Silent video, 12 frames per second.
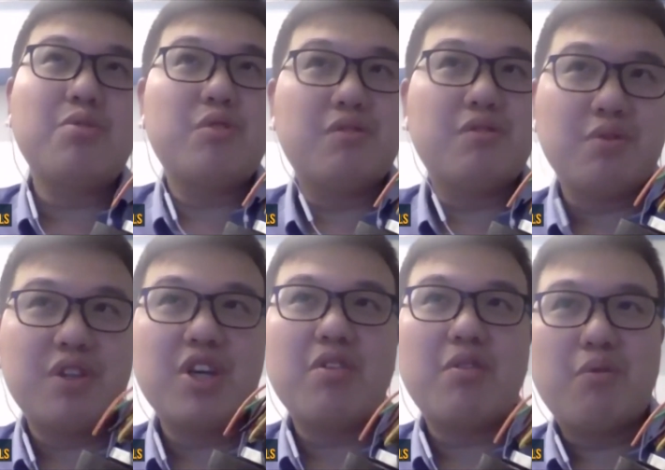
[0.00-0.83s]
if you think
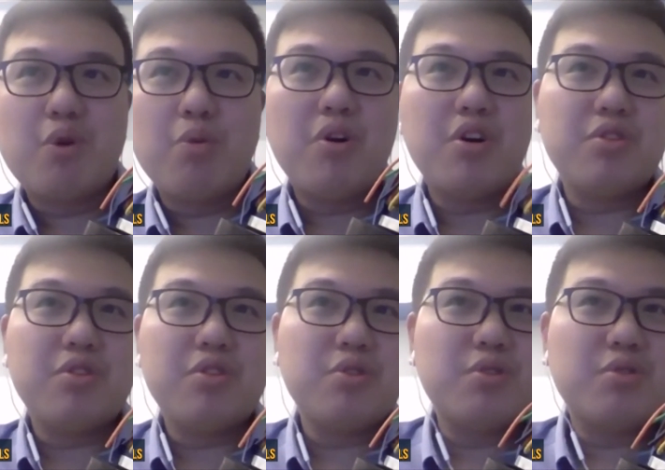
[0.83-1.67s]
of robot,
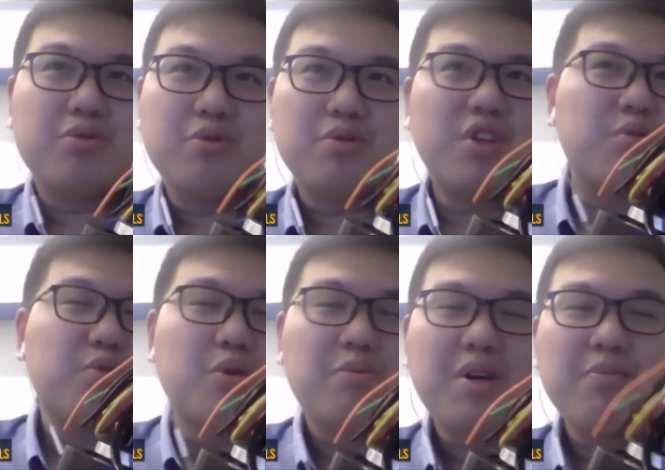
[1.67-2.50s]
you think of so
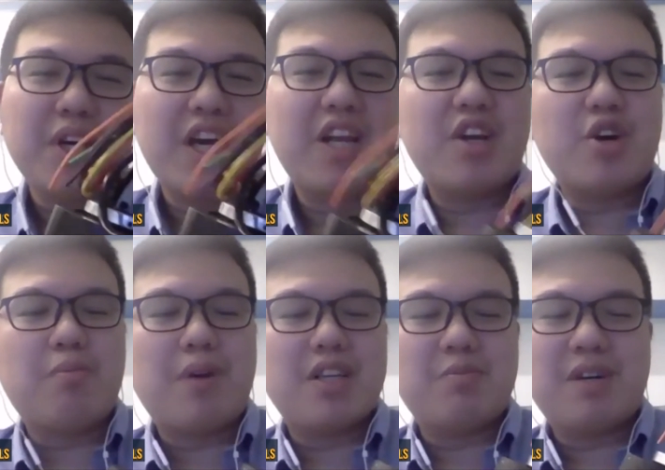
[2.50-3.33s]
many mechanical
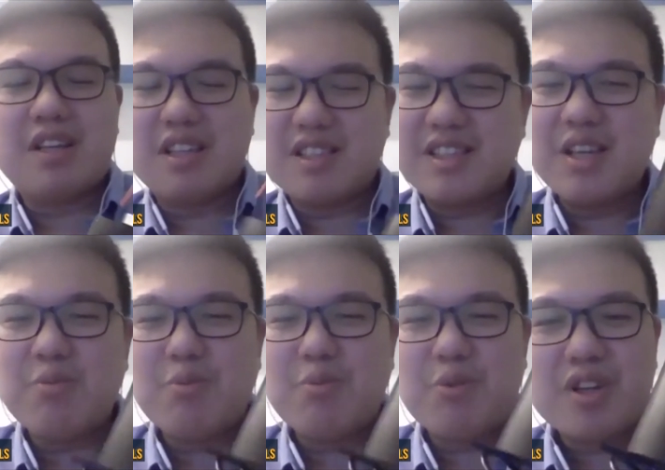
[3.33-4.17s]
parts, but a slip
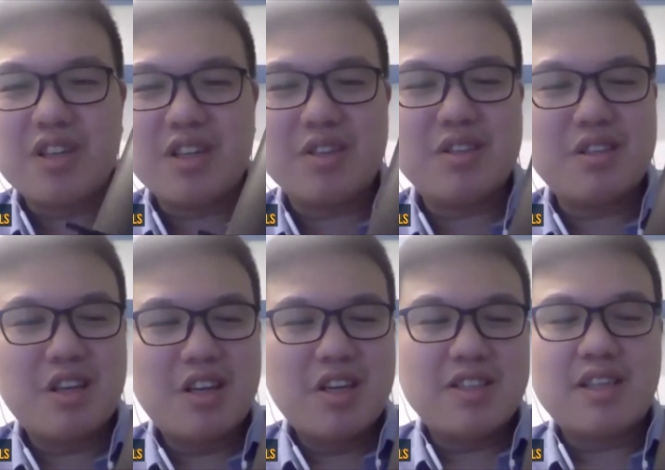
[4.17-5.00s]
ring is
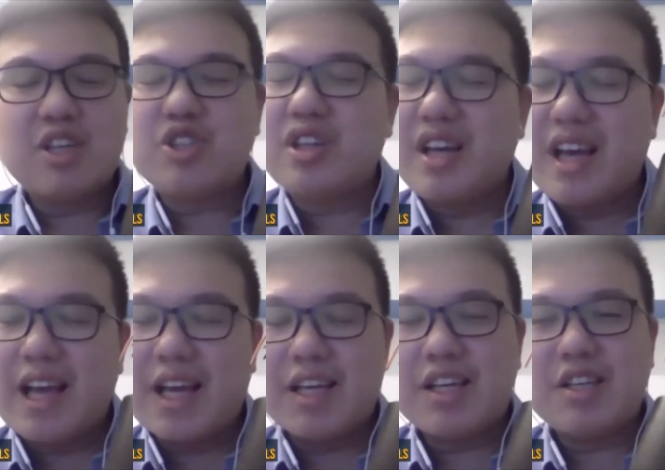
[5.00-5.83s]
such an
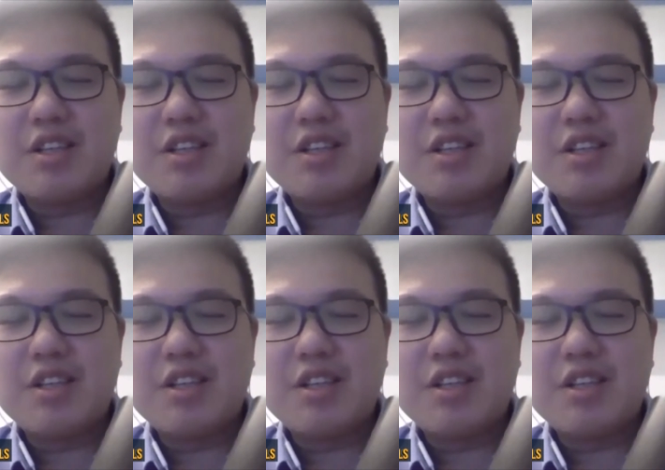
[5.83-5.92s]
elegant